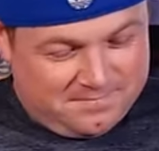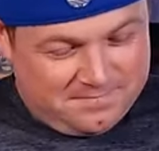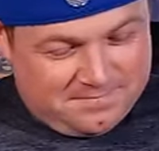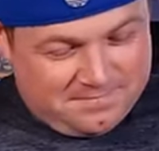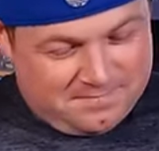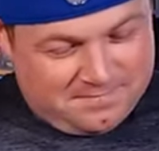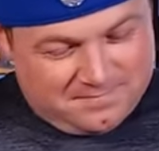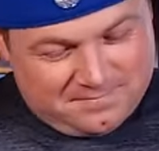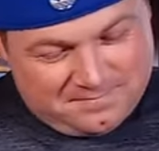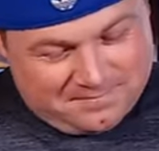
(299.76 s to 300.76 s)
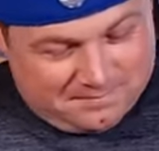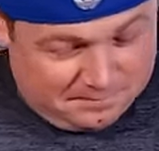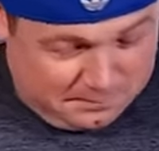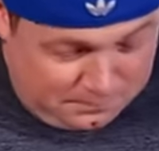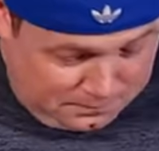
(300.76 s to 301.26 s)

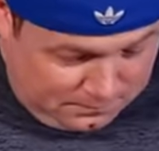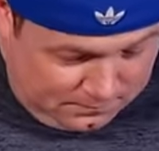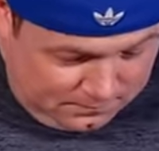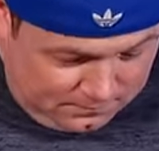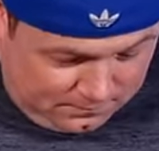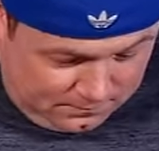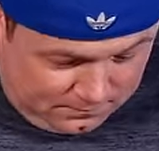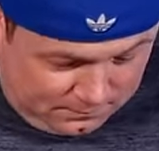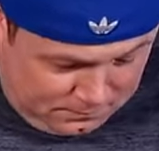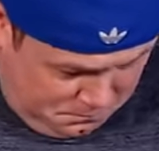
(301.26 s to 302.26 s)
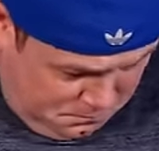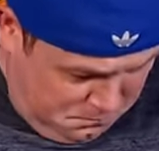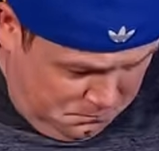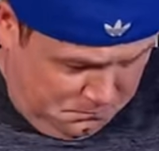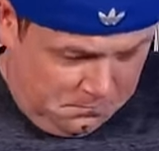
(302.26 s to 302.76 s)

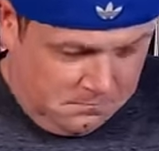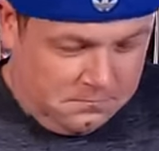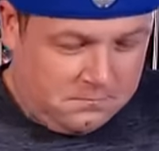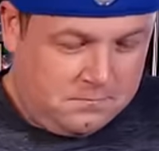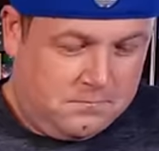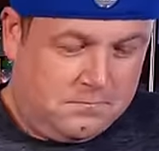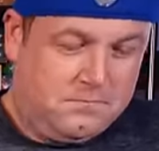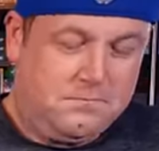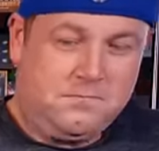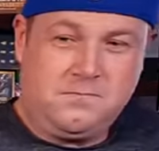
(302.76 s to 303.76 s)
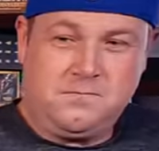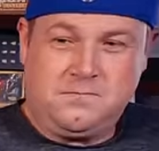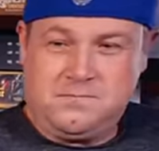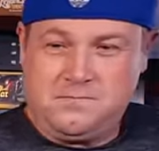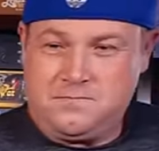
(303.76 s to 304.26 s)

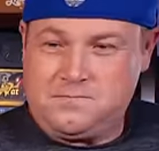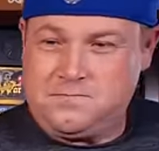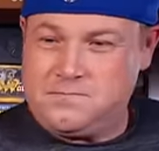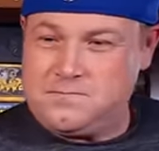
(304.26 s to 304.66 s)
(not speaking)